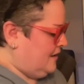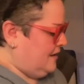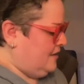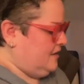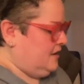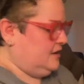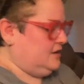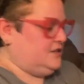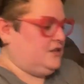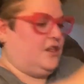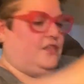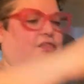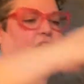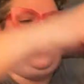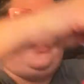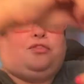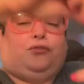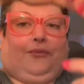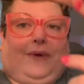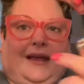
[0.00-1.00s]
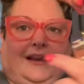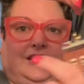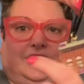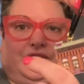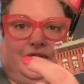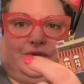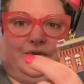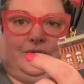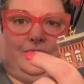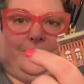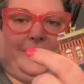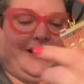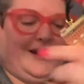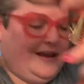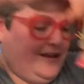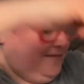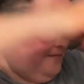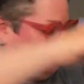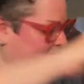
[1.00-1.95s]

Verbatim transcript: There's the thread jewelry.